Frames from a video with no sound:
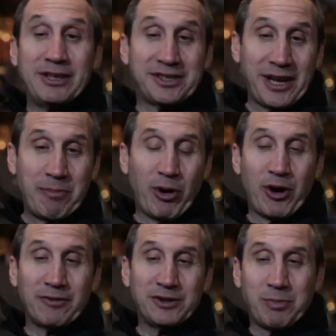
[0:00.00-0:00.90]
to say
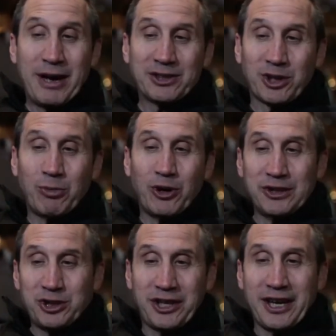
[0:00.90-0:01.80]
part of his basketball
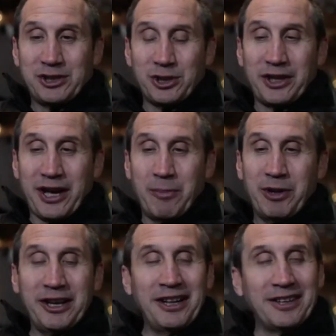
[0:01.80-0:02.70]
education came
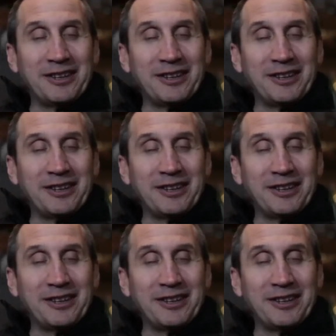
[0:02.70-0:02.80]
in Italy.